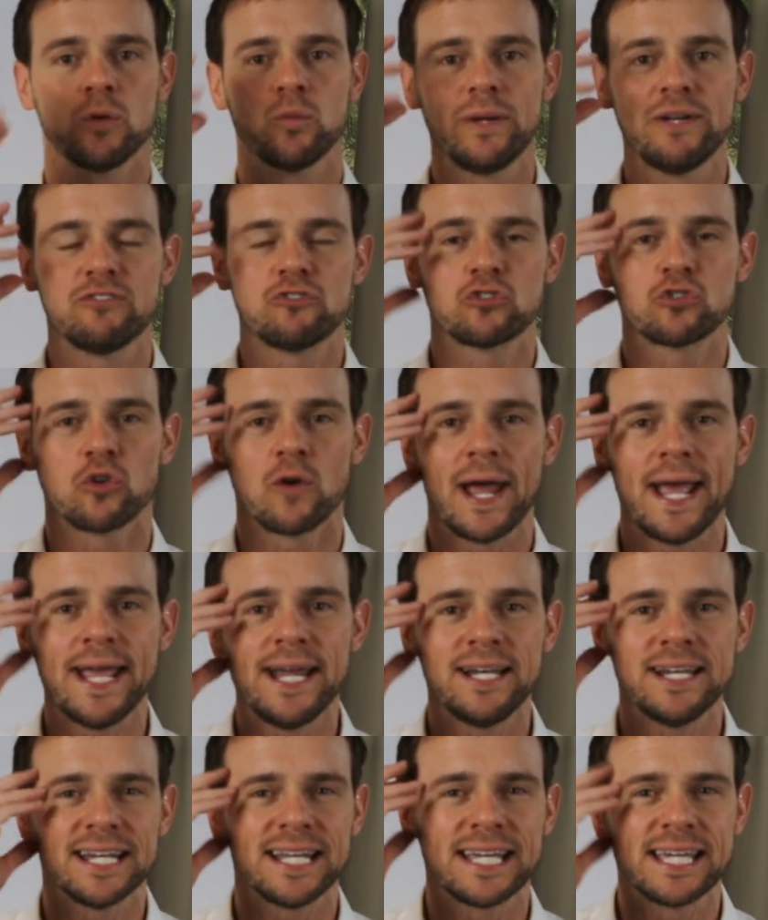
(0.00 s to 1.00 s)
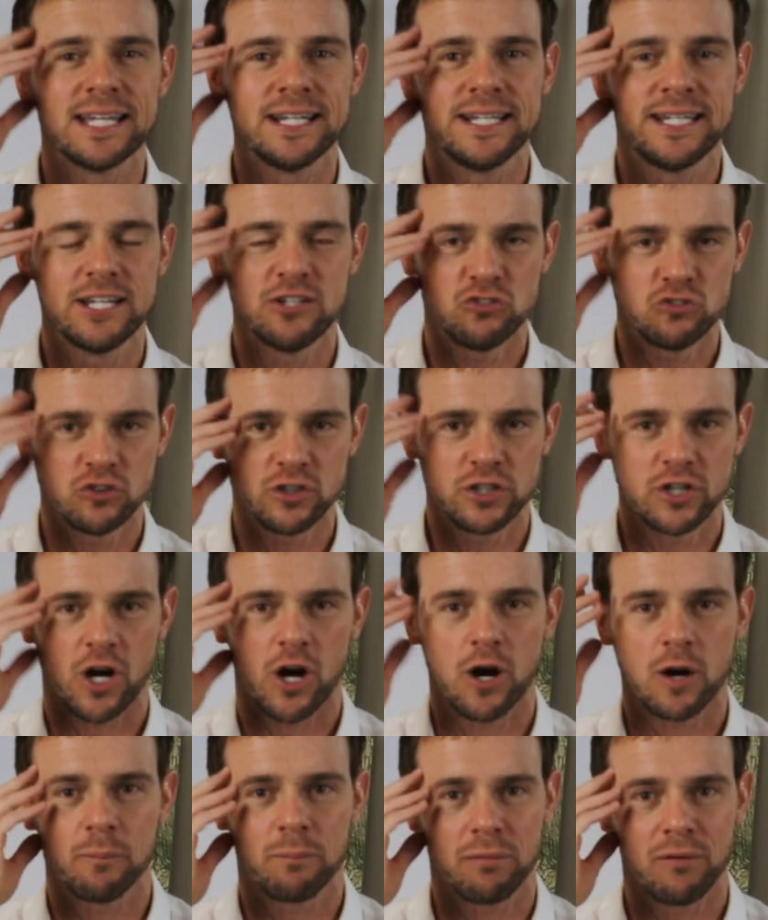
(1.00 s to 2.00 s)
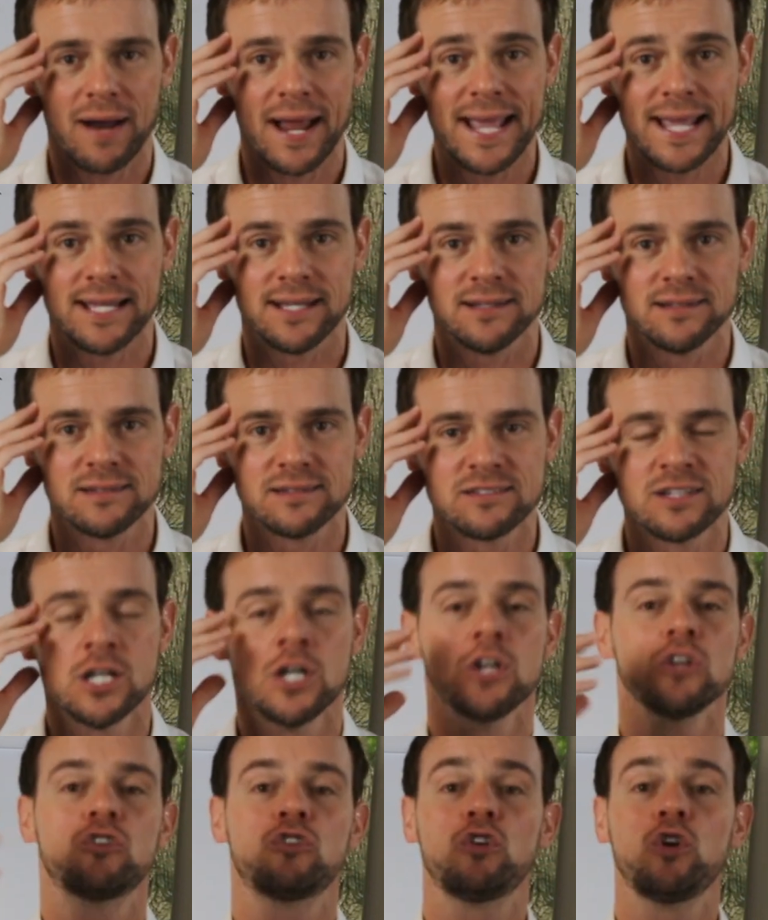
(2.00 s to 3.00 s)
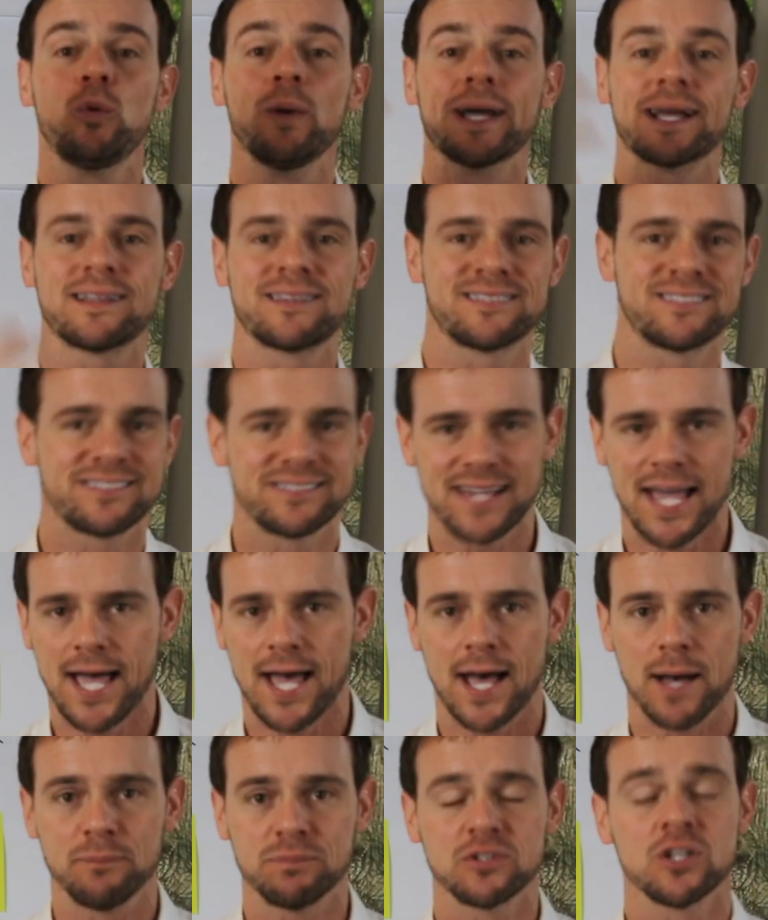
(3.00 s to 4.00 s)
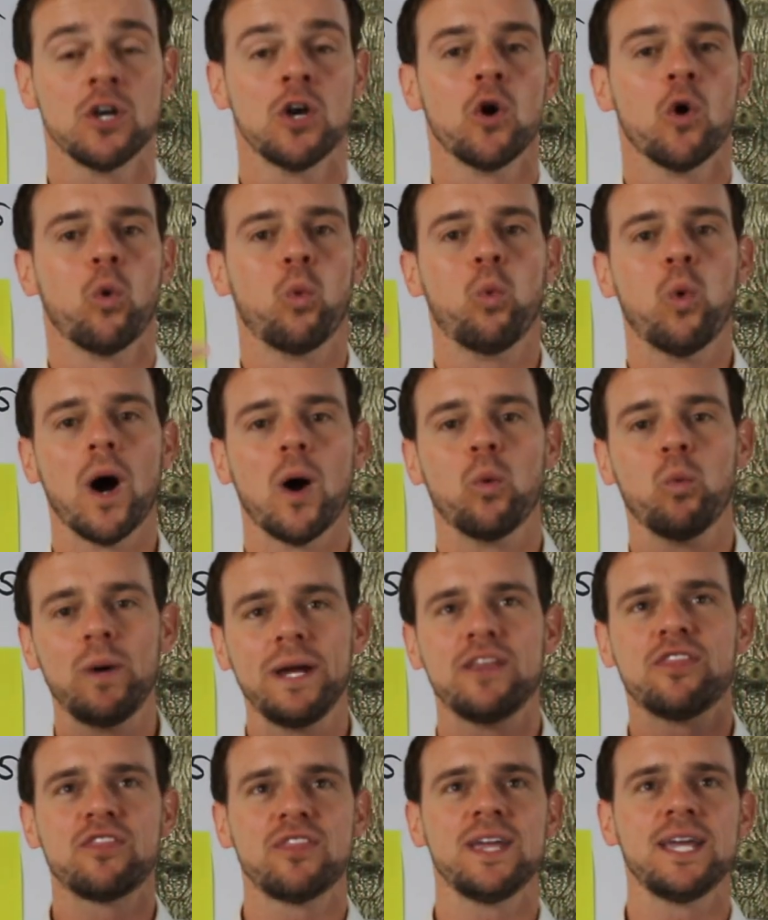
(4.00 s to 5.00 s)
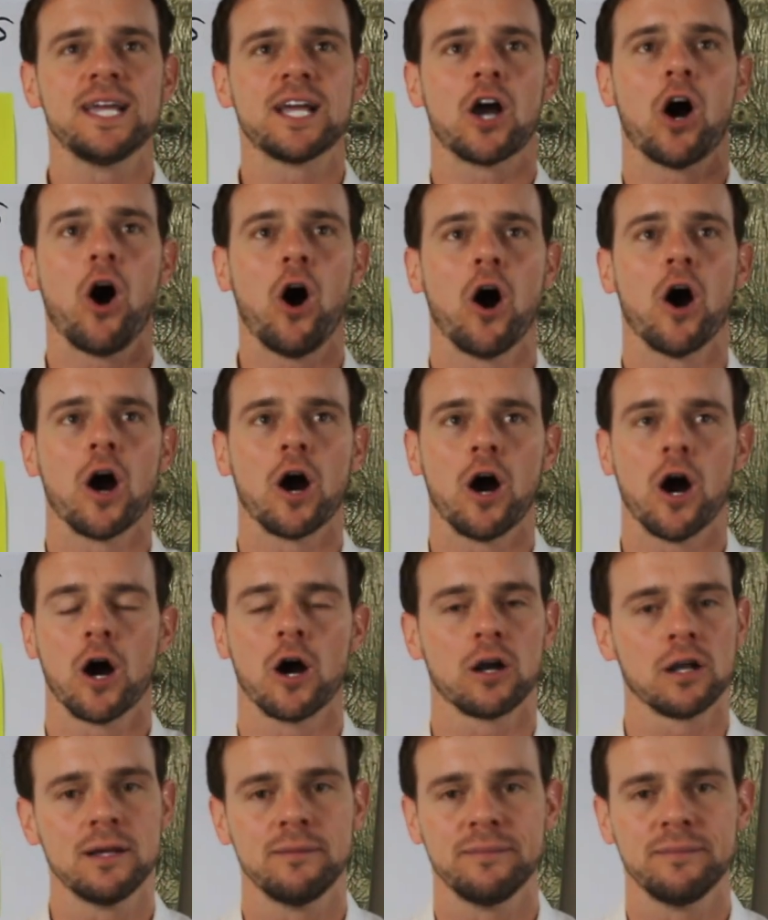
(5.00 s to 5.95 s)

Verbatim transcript: And we've trained and conditioned our brains to accept what we think are our